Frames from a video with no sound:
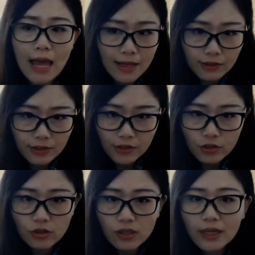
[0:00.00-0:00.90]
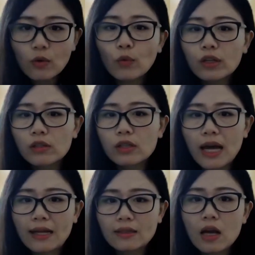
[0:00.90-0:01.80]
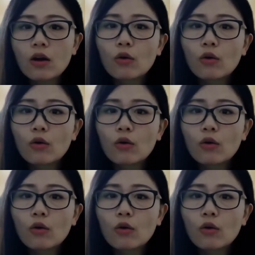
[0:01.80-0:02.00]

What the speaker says: And additionally, we look at